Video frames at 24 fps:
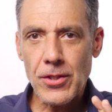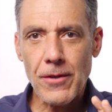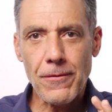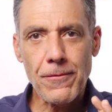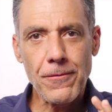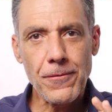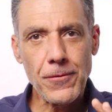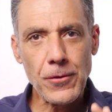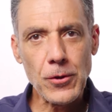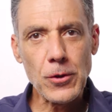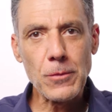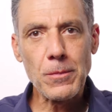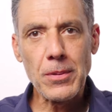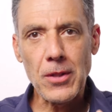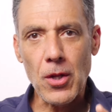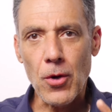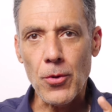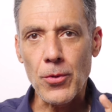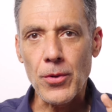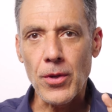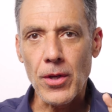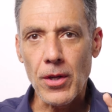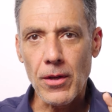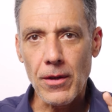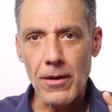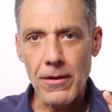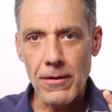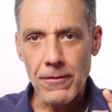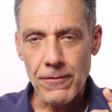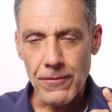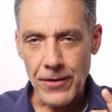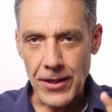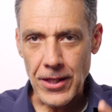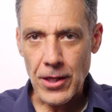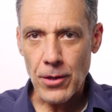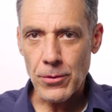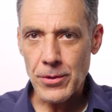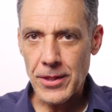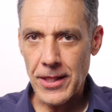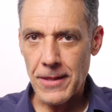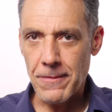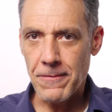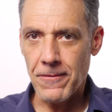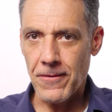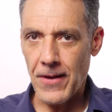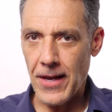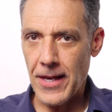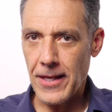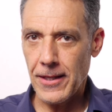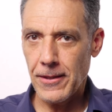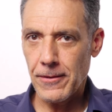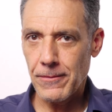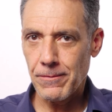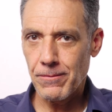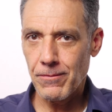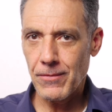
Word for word: is a full blown video deepfake